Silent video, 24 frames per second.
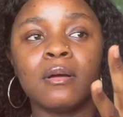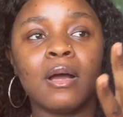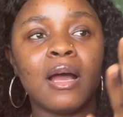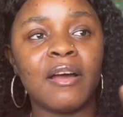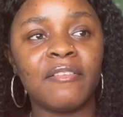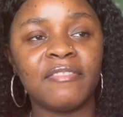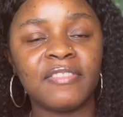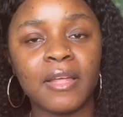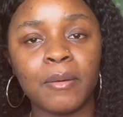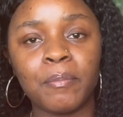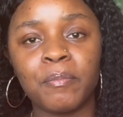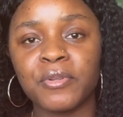
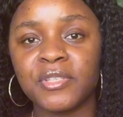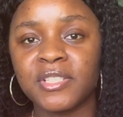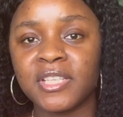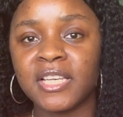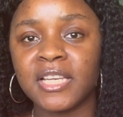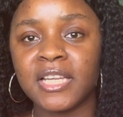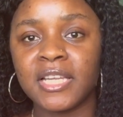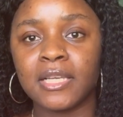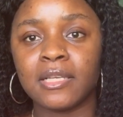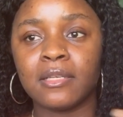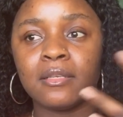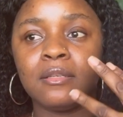after putting
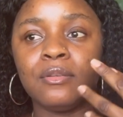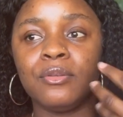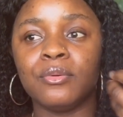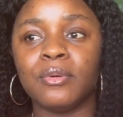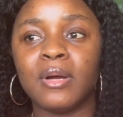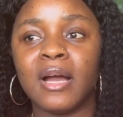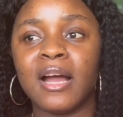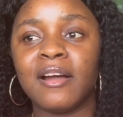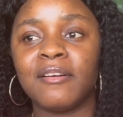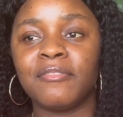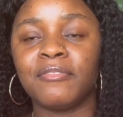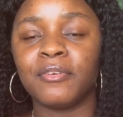it, you
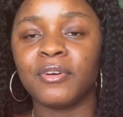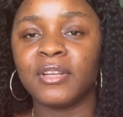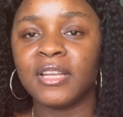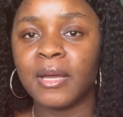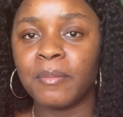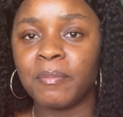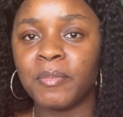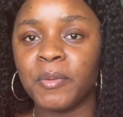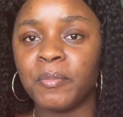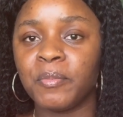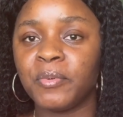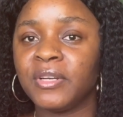have other
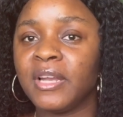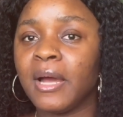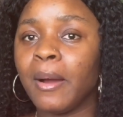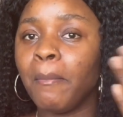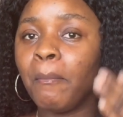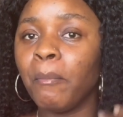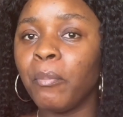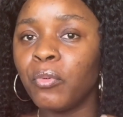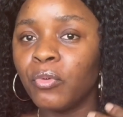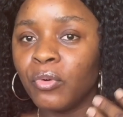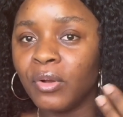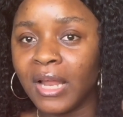people
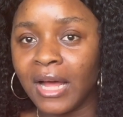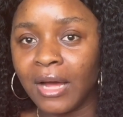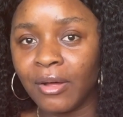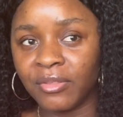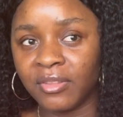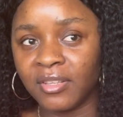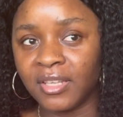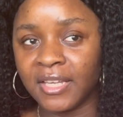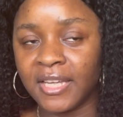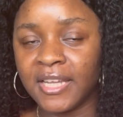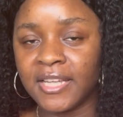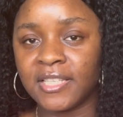that pull out
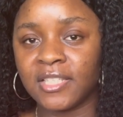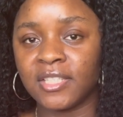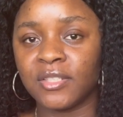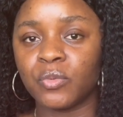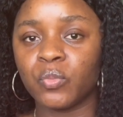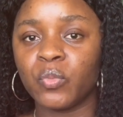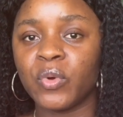the cases.